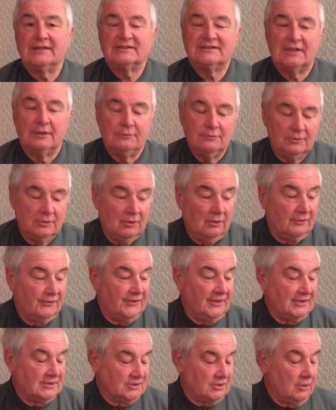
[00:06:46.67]
So a lot of
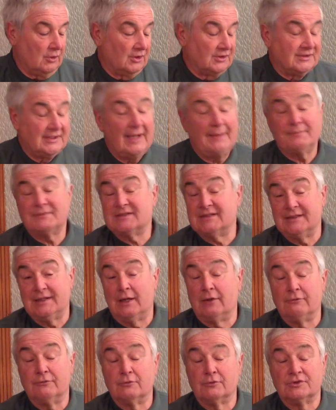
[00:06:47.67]
things got adapted
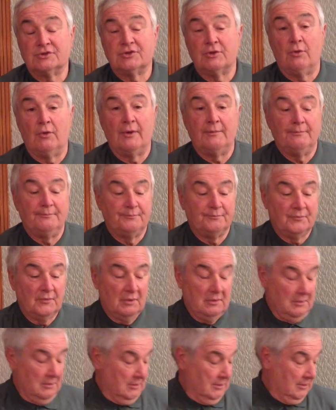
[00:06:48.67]
over a time.
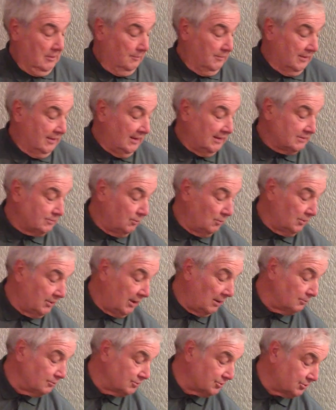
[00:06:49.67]
But that's what
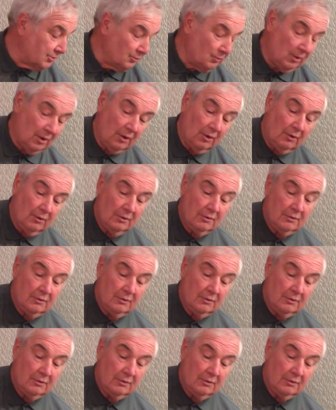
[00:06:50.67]
those two are.